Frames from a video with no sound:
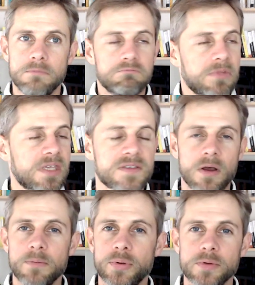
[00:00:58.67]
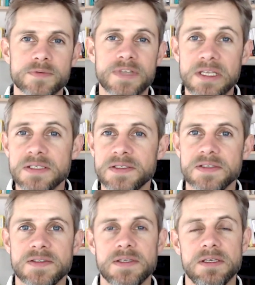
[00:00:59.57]
examples,
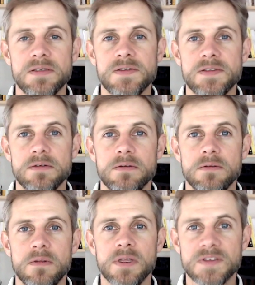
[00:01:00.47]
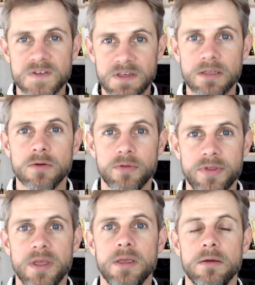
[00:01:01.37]
instances, this single
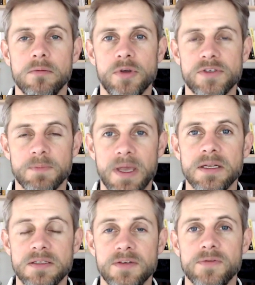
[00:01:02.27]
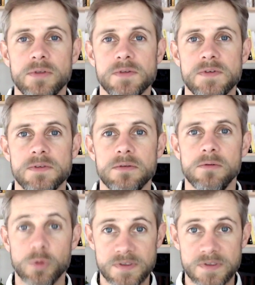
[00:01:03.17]
thing which made a difference was